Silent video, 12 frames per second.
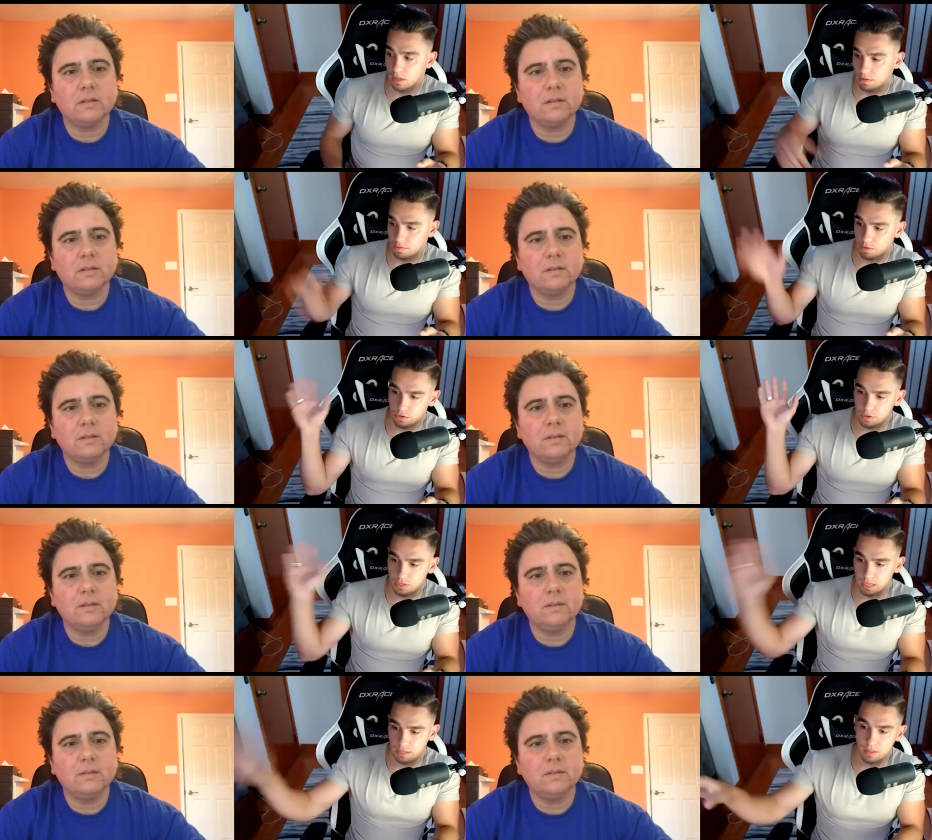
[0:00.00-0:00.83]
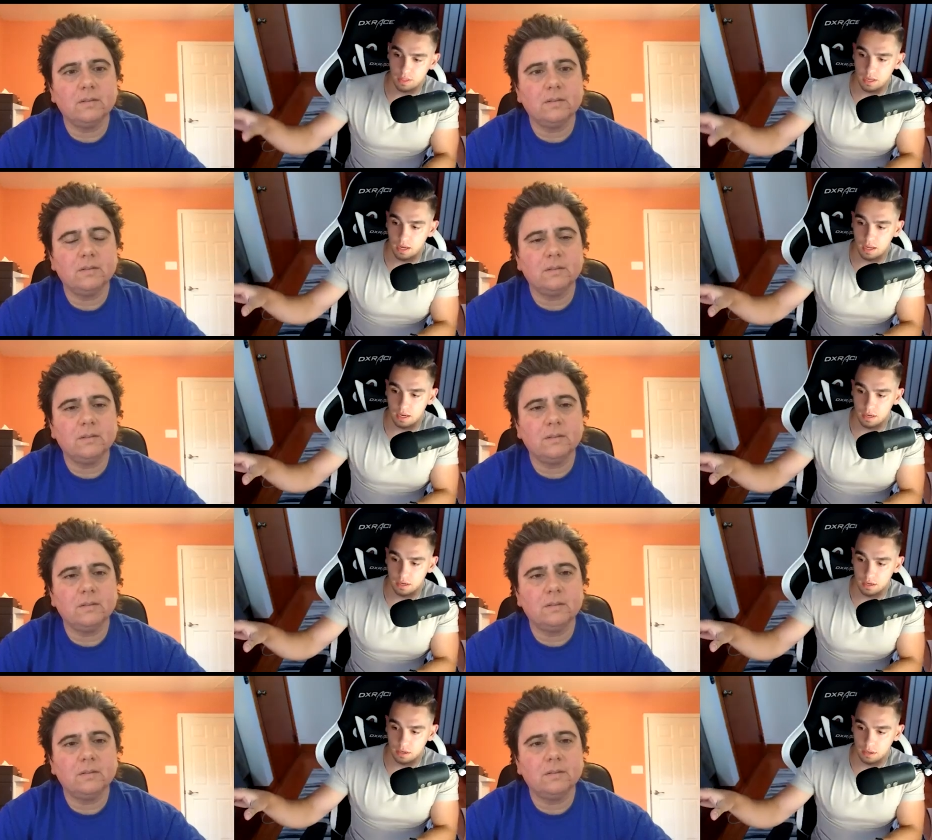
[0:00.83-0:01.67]
Speaker 1: farther down the
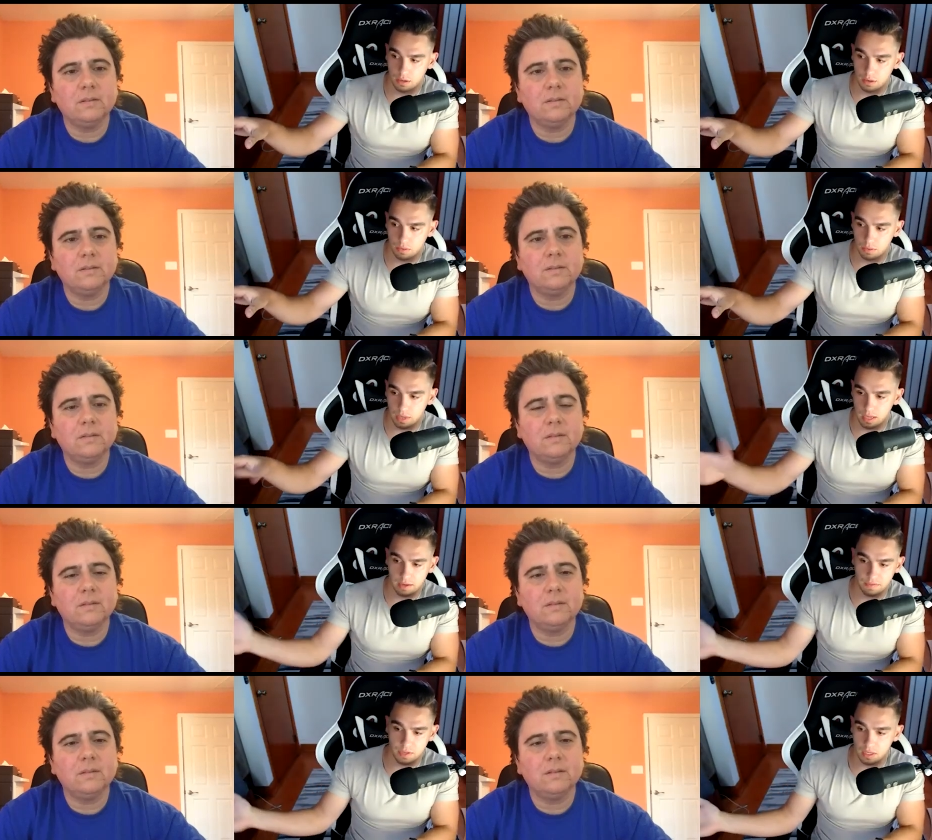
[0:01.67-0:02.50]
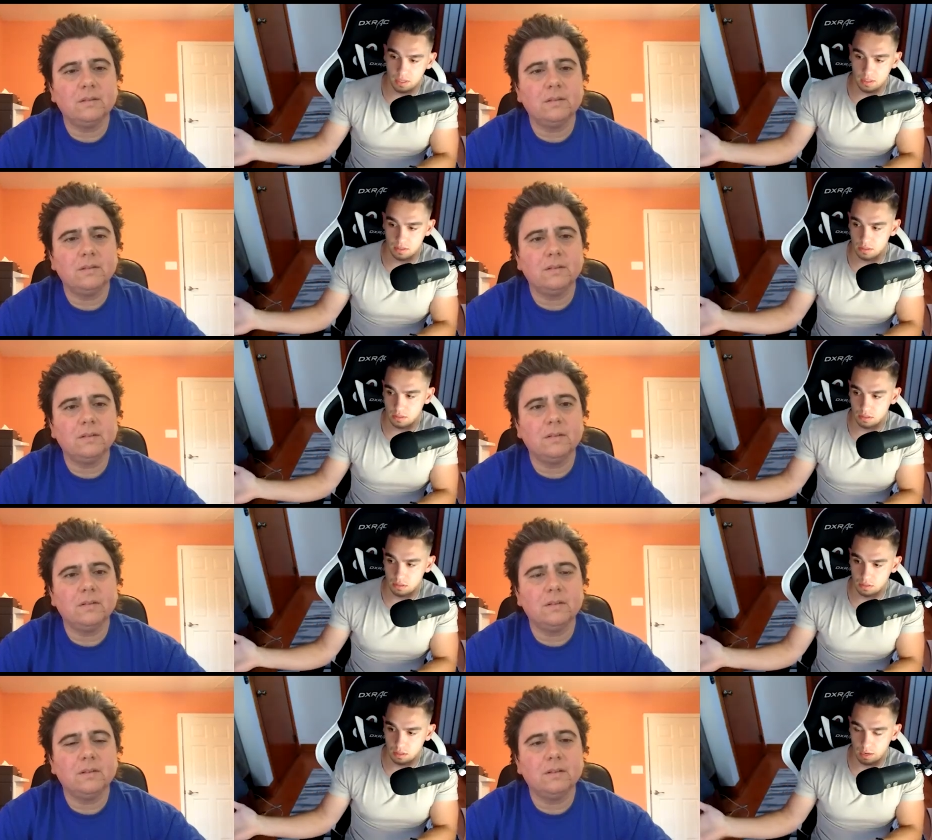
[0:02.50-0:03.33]
line, when I have kids,
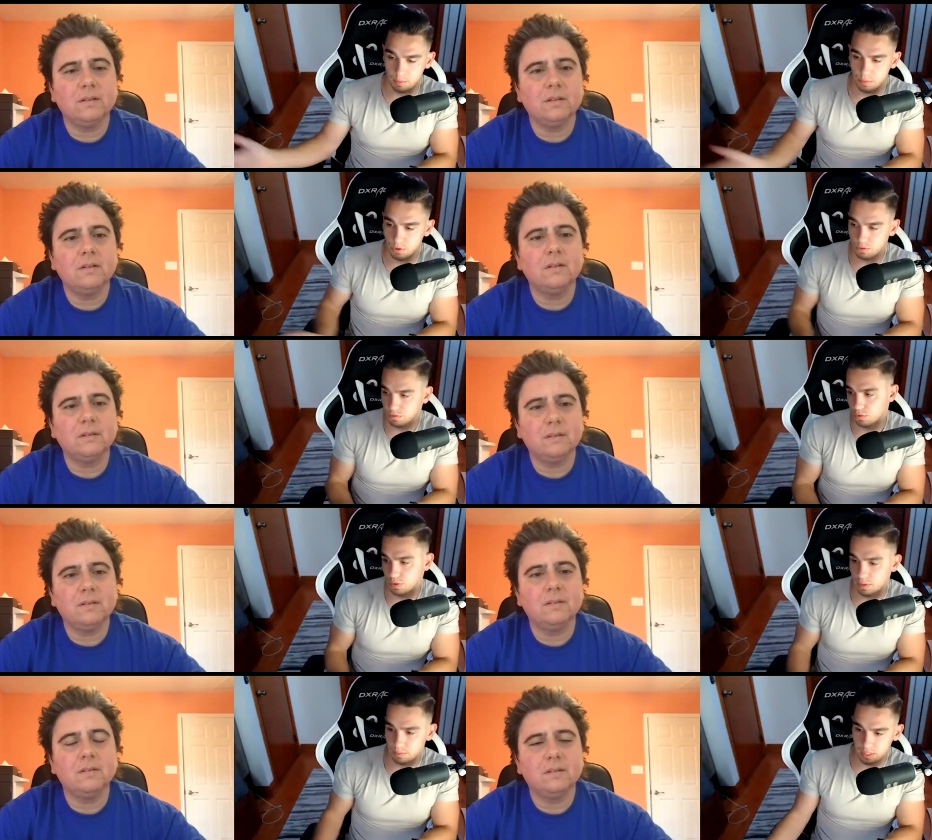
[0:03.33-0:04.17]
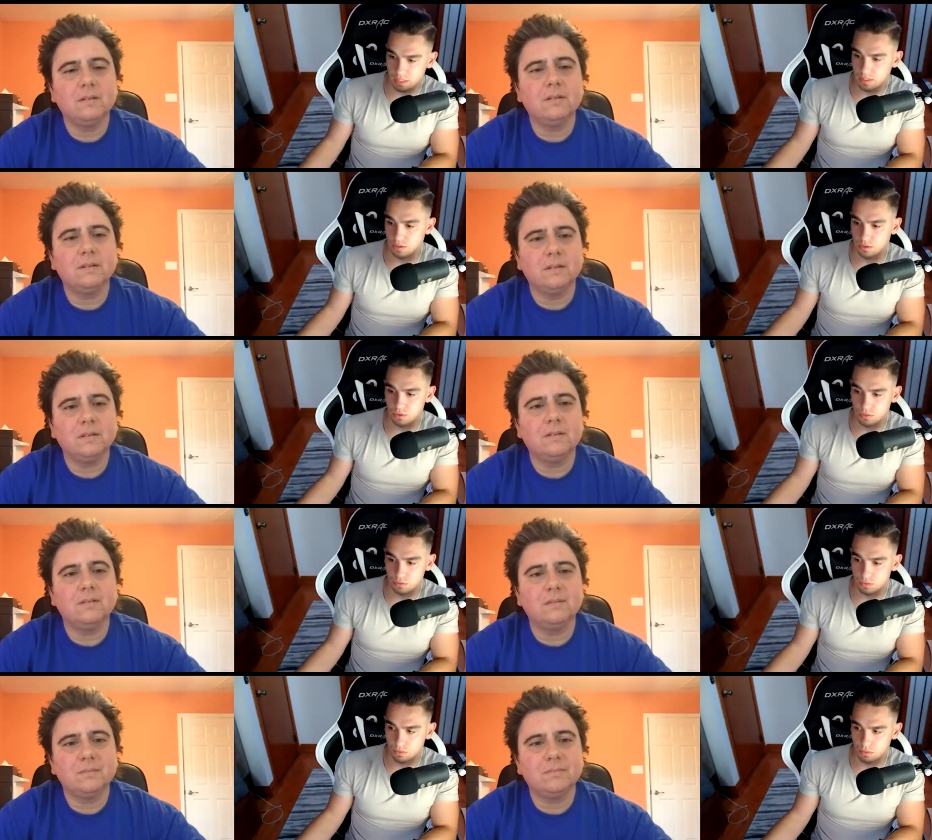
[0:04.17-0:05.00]
how beautiful would it be
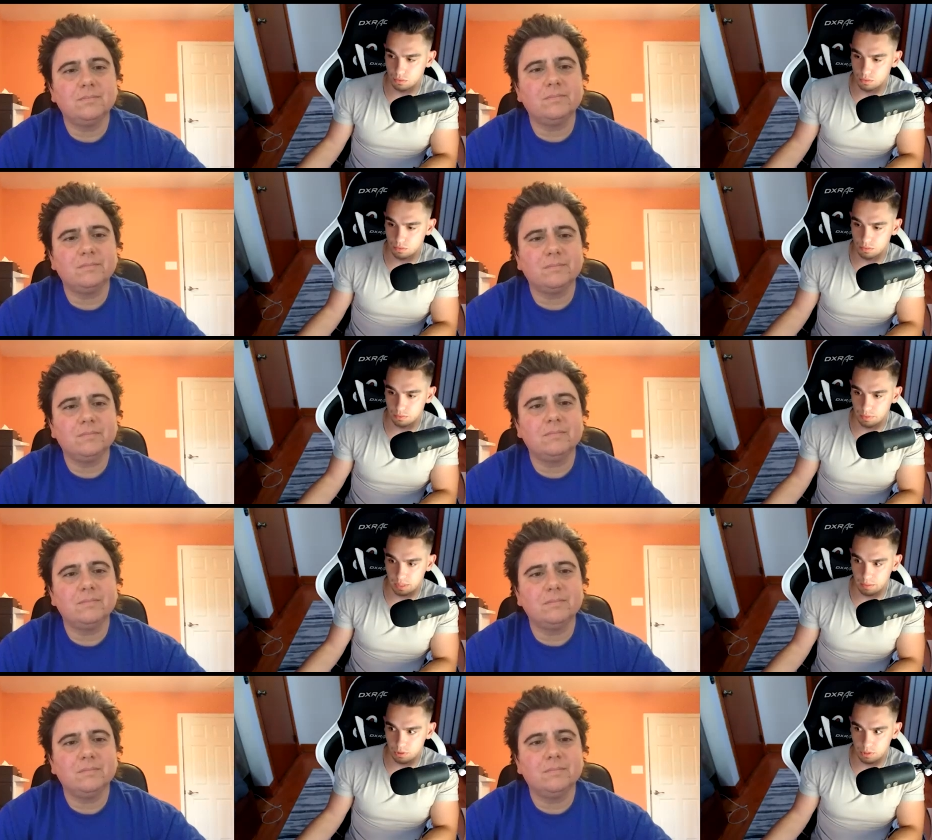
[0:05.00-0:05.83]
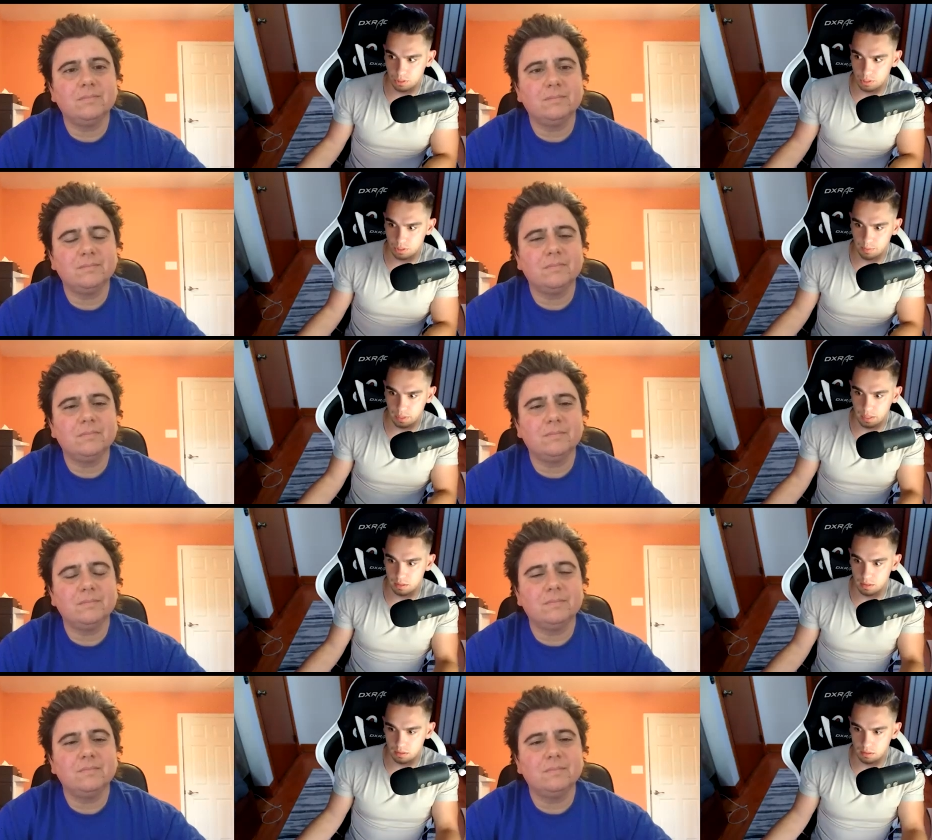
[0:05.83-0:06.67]
to be able to just
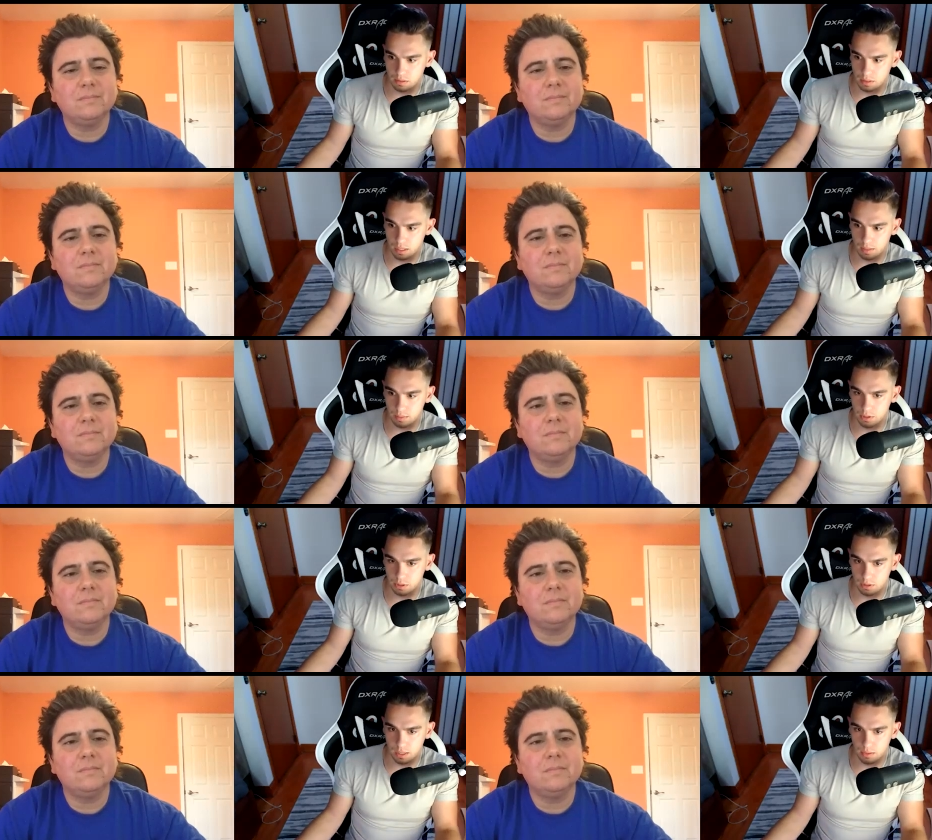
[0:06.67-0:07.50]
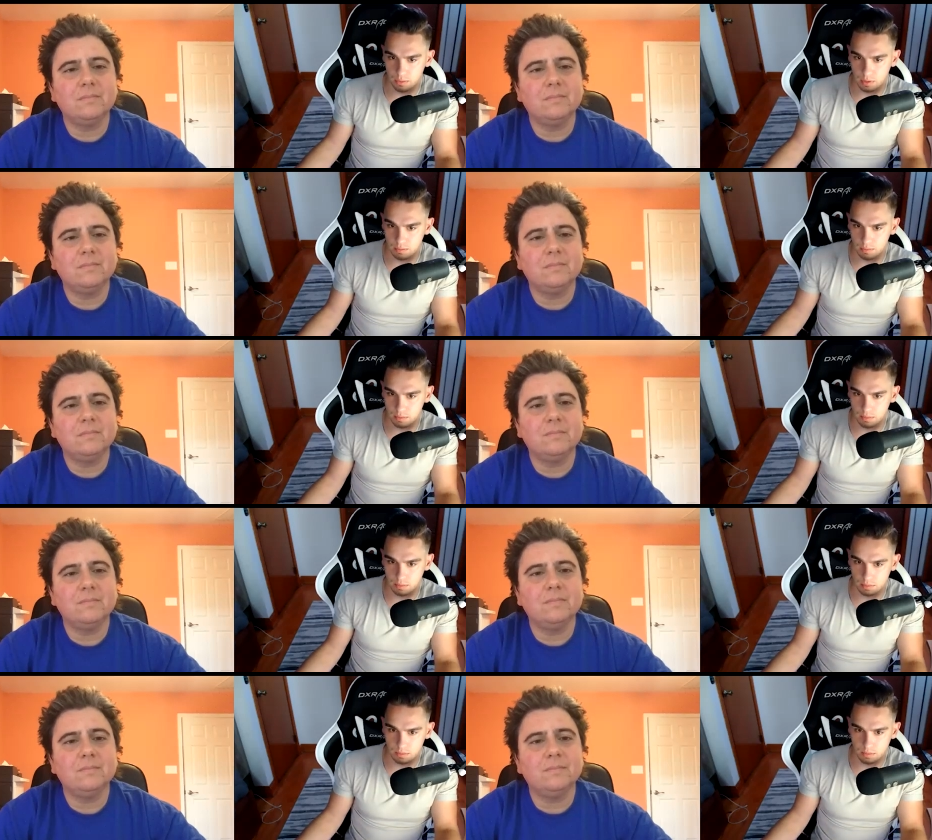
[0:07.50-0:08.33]
spend damn near all day with them?
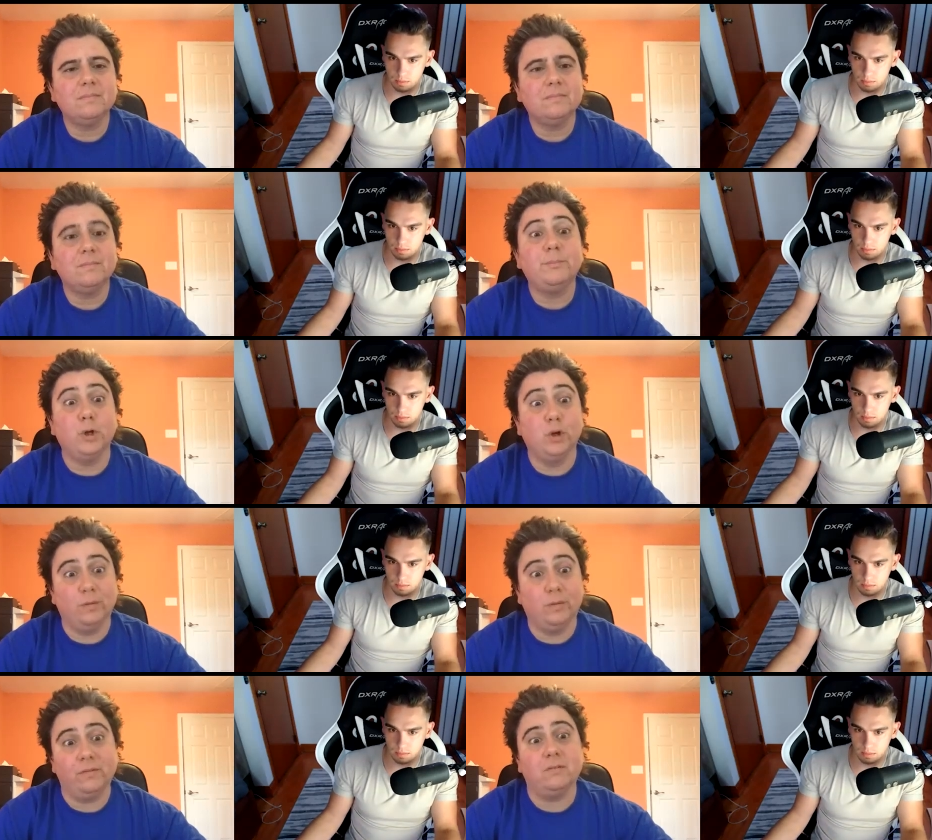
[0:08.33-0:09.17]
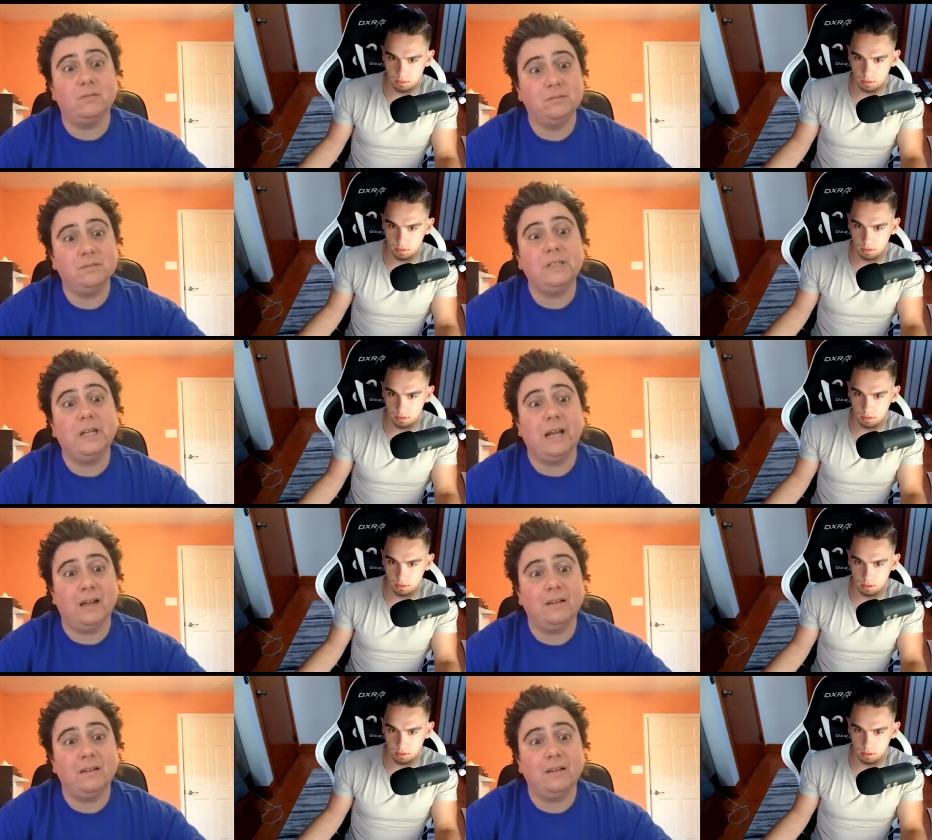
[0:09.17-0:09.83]
Speaker 2: Beautiful. Yeah.